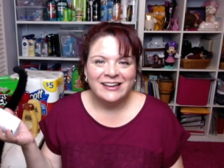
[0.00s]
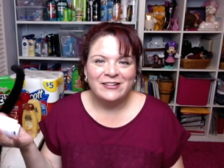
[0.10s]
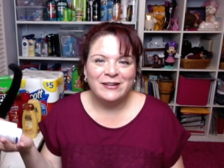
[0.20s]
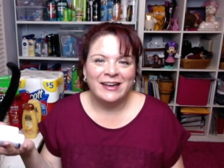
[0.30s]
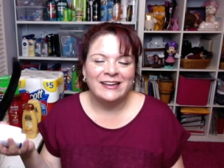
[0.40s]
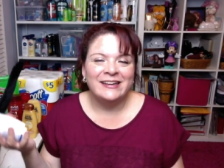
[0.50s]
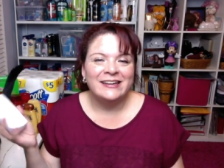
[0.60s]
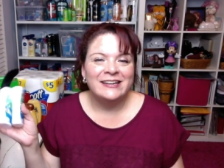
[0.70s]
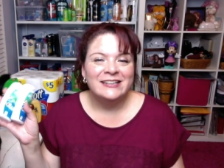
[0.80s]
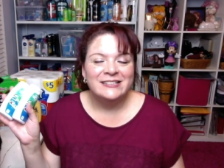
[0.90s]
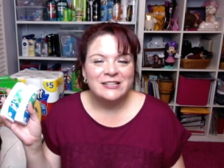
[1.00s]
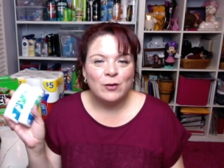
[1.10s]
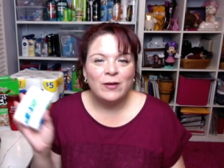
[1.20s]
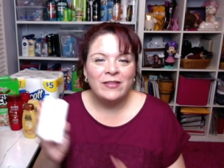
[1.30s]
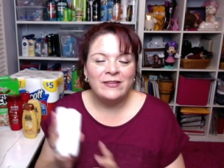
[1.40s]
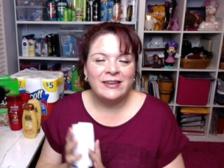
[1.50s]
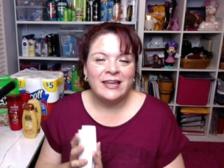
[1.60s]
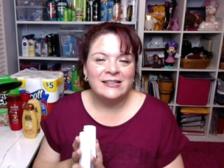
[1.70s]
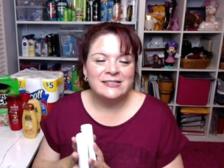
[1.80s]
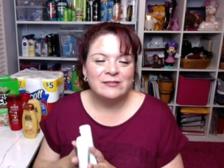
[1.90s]
Okay, so the
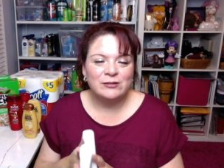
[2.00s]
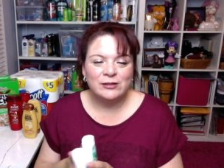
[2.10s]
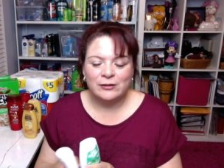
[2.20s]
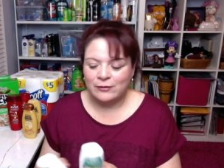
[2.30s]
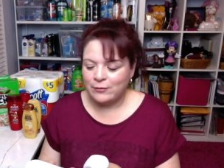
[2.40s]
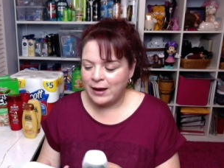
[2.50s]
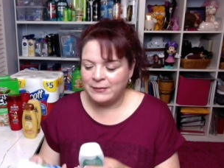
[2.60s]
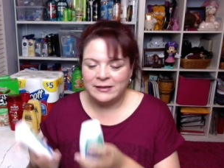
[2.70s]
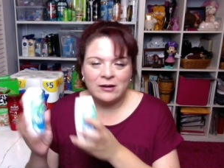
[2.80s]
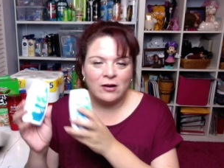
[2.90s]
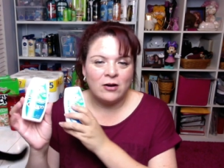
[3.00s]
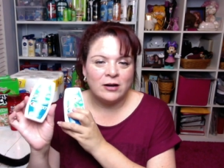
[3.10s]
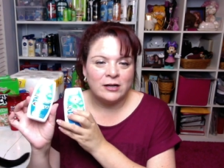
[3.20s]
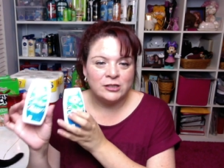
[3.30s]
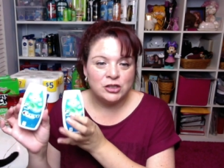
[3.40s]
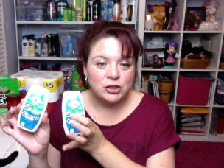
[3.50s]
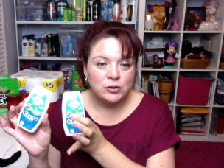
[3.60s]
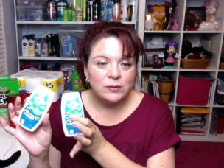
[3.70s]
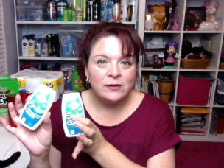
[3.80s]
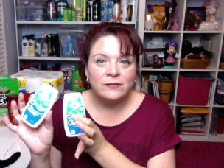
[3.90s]
next thing we're grabbing are
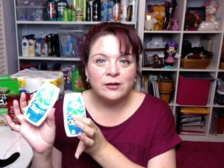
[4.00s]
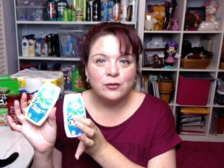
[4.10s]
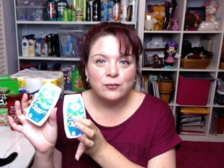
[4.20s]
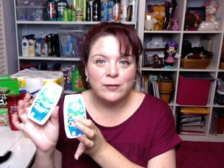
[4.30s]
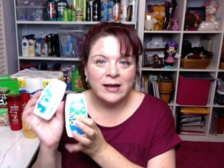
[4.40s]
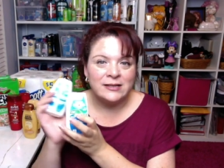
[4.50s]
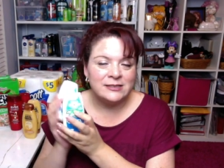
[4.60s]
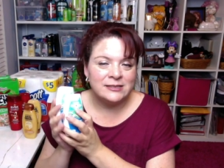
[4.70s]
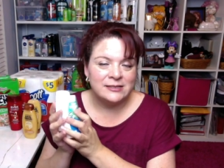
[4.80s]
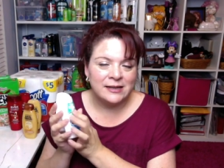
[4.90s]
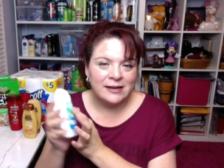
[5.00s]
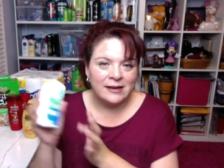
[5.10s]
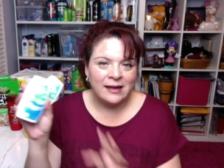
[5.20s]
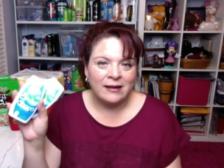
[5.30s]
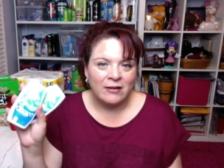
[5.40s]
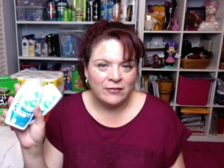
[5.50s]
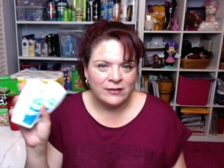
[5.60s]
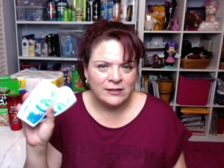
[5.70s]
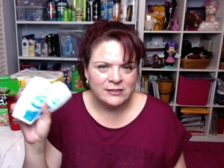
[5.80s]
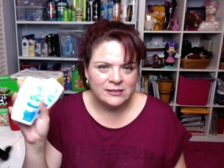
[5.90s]
two of the Crest, and I got
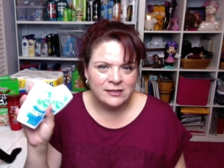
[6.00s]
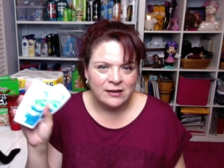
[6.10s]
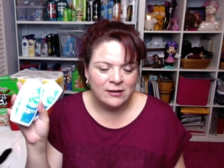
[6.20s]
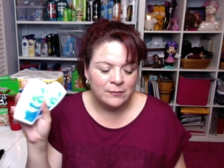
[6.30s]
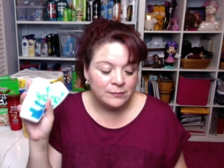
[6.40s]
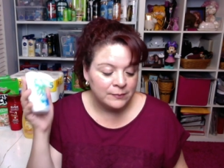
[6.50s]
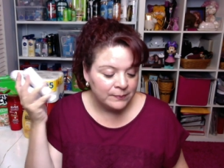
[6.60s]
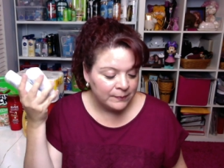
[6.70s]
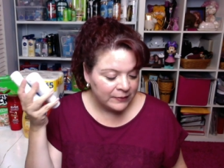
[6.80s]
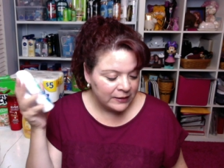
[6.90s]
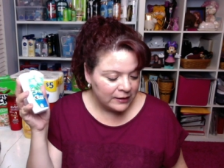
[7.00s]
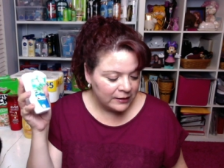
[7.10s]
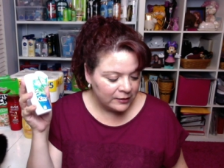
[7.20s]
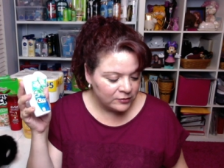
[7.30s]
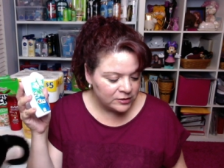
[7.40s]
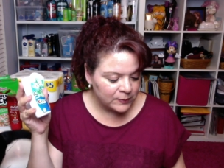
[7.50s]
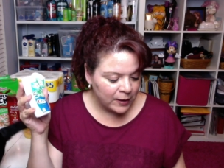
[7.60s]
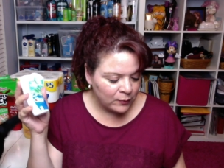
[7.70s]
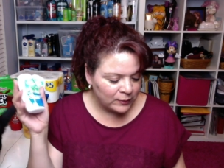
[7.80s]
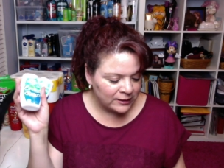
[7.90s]
these um, little
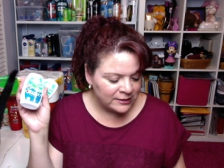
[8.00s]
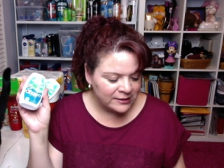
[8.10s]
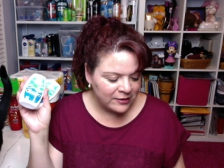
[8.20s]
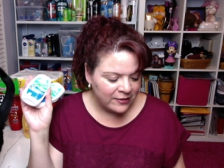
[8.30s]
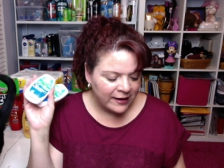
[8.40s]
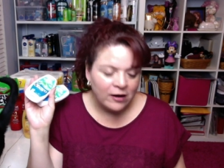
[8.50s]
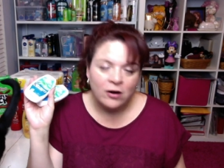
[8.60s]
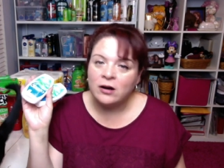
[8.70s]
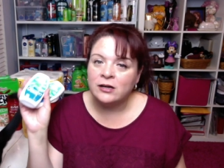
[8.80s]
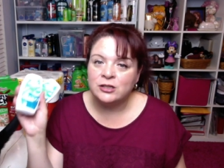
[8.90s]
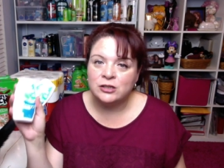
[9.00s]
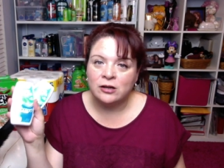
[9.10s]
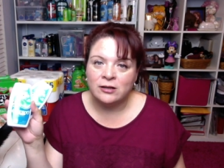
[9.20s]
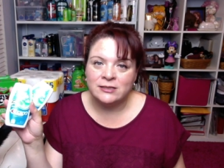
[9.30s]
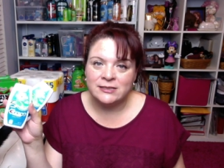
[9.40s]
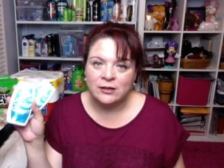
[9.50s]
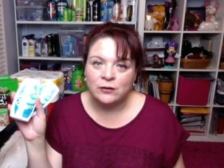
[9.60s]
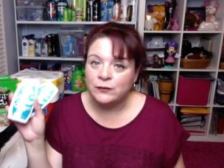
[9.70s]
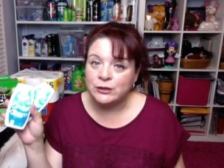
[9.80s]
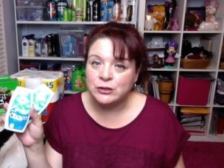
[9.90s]
small ones. They are on sale
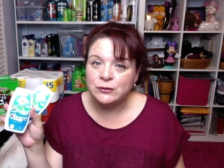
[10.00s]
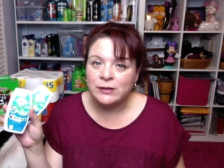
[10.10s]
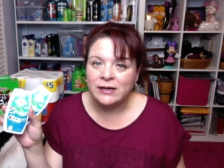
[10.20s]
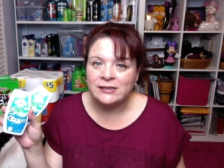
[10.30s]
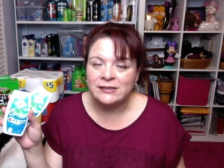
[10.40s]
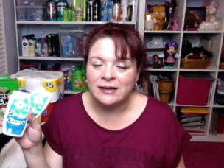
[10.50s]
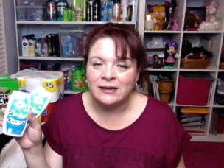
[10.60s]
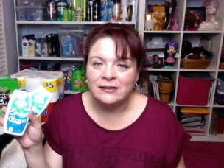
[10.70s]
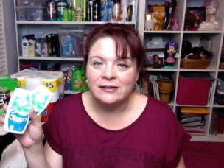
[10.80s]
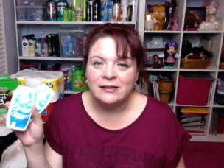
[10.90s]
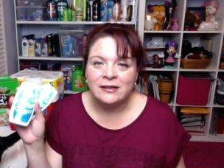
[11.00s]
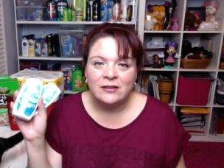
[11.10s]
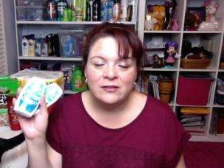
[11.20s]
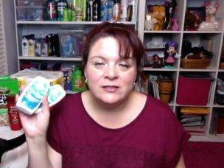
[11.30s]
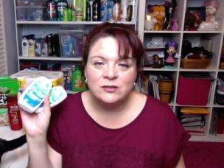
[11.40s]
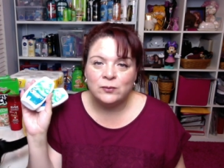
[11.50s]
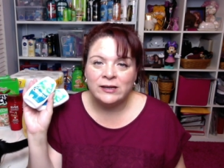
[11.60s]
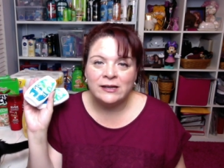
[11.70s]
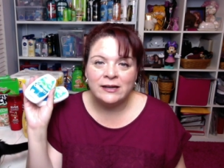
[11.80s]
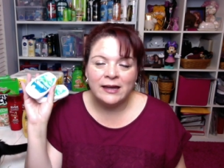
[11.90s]
for two ninety-nine this
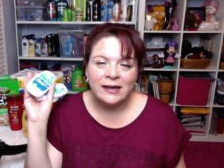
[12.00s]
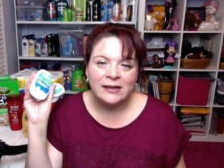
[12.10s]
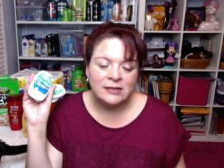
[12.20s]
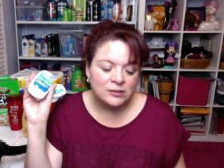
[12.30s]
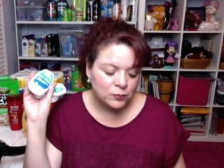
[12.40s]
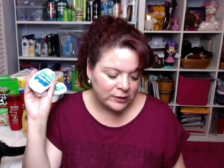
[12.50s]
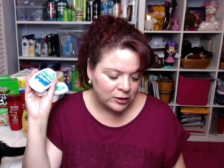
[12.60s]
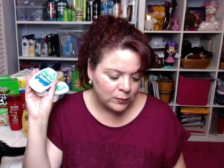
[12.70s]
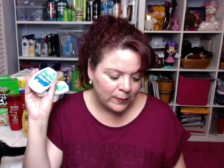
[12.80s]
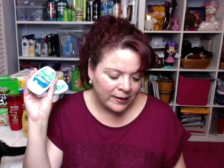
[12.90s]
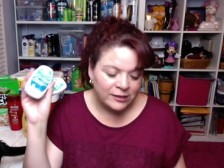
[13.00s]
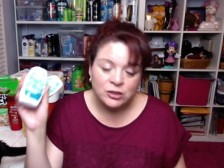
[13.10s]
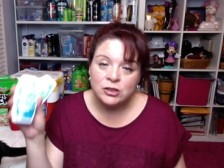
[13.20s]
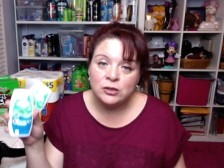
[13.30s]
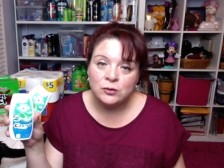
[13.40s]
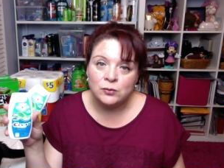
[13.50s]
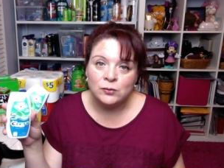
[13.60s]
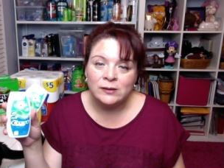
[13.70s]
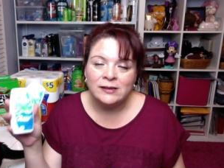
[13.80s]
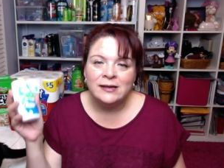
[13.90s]
week, and when you buy two,
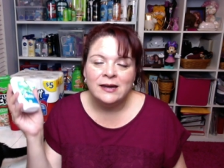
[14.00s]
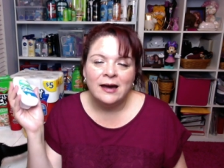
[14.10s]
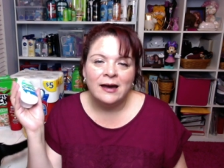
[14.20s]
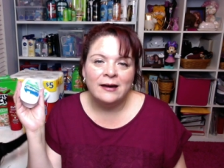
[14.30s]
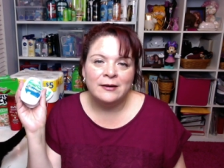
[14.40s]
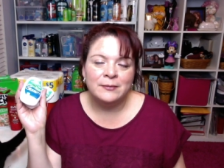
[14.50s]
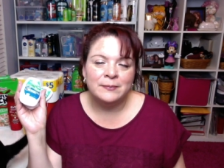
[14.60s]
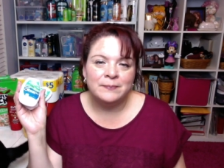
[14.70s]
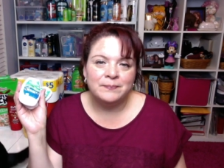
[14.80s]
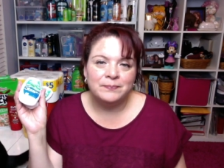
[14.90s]
um,